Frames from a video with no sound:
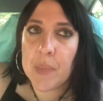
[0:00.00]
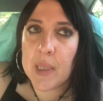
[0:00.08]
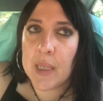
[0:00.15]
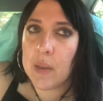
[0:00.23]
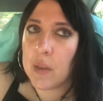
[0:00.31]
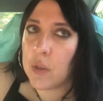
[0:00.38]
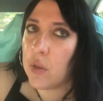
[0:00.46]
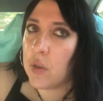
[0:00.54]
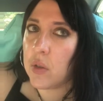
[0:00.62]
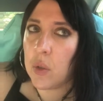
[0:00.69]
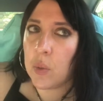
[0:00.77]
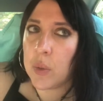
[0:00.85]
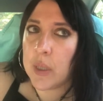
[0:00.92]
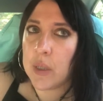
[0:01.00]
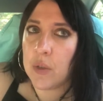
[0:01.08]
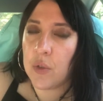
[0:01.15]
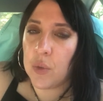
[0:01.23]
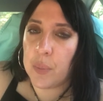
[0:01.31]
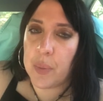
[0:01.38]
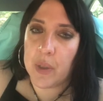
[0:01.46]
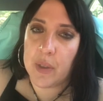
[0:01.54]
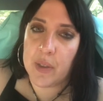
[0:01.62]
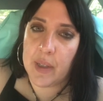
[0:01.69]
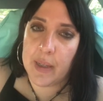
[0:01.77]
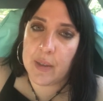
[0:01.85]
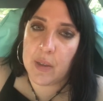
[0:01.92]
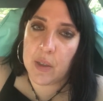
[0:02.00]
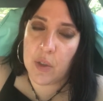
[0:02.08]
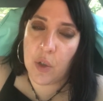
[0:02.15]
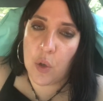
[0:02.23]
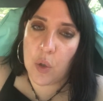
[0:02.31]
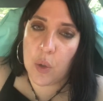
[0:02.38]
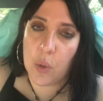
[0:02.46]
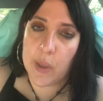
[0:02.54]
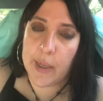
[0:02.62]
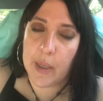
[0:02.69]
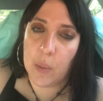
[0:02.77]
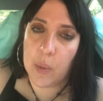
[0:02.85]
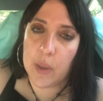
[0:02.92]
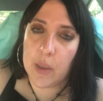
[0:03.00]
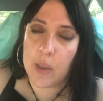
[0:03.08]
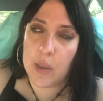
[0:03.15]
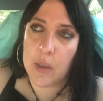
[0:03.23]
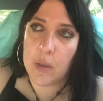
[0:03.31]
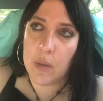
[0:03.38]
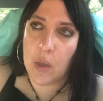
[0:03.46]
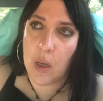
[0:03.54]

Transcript: And there is no need to pretend that you're okay with it.